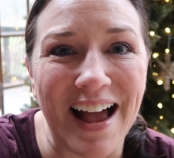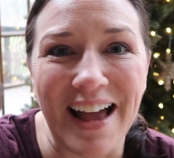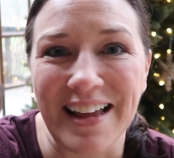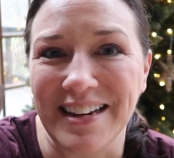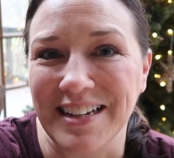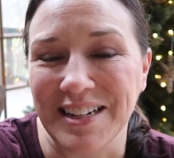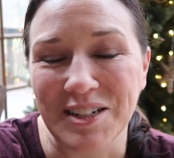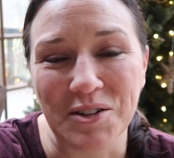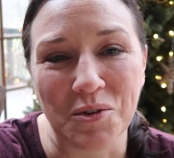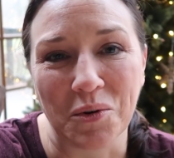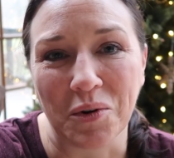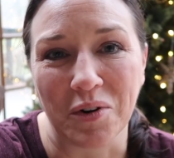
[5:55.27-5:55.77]
I
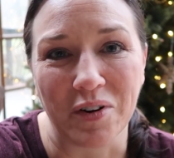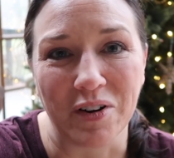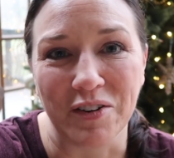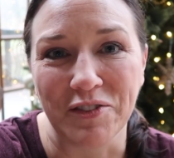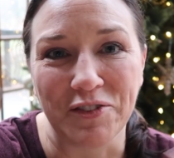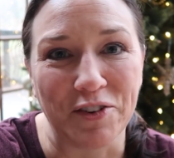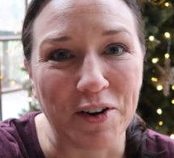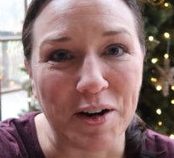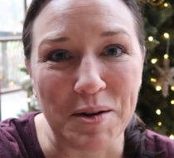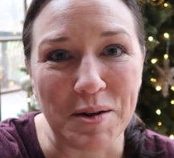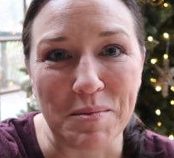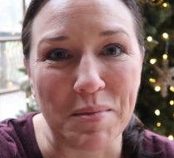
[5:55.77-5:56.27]
didn't order
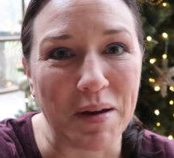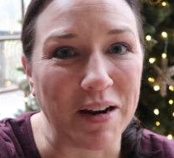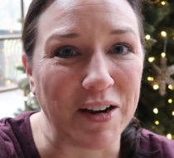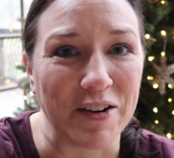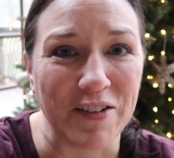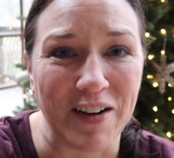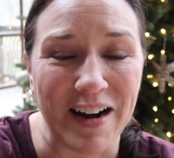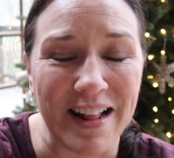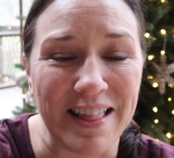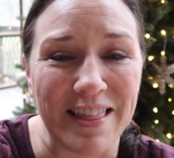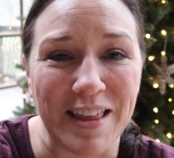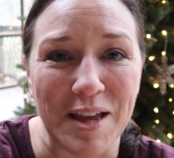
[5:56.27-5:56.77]
it for anybody or
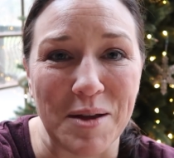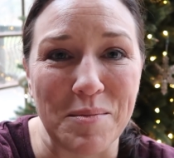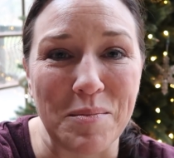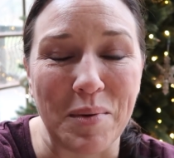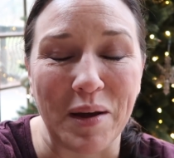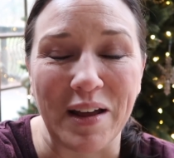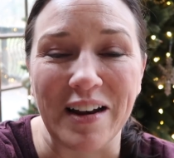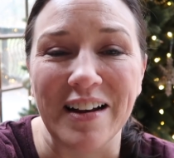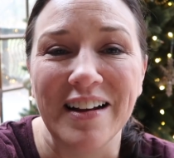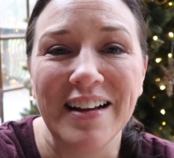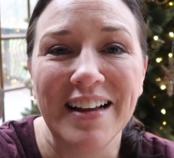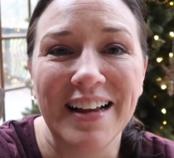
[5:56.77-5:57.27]
anything,
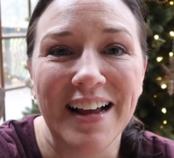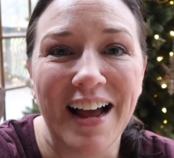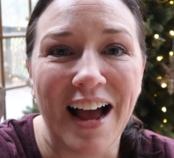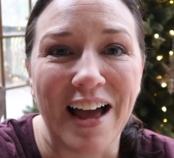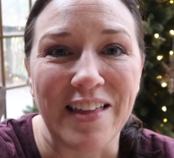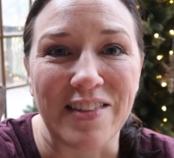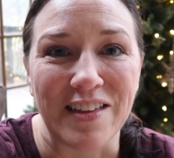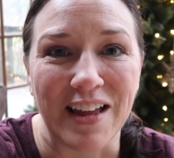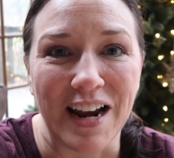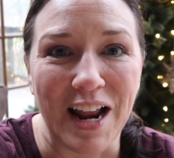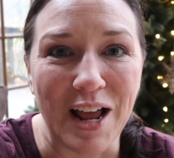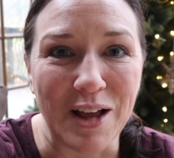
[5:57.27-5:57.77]
but I
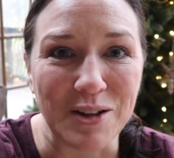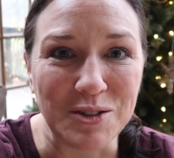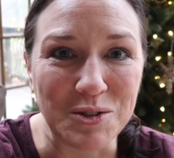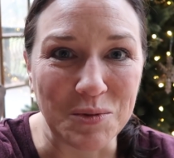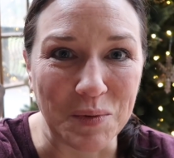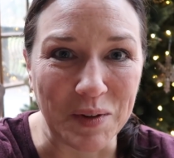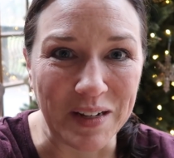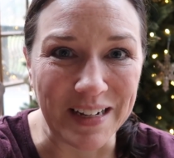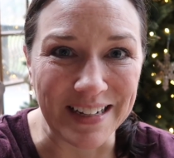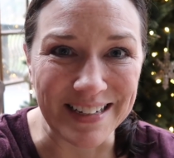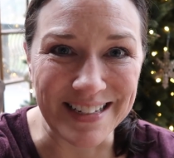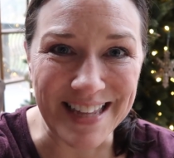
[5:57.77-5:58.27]
thought how
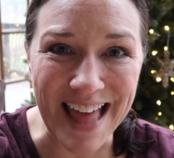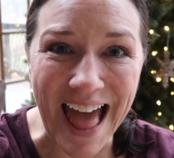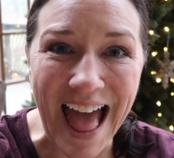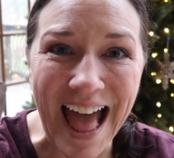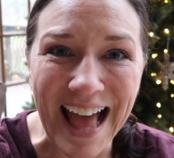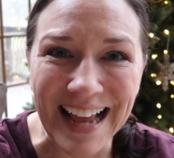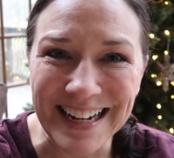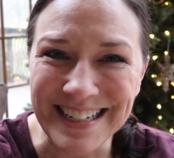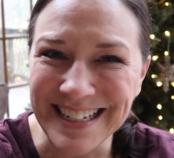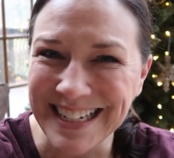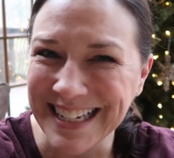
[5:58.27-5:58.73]
sweet is that?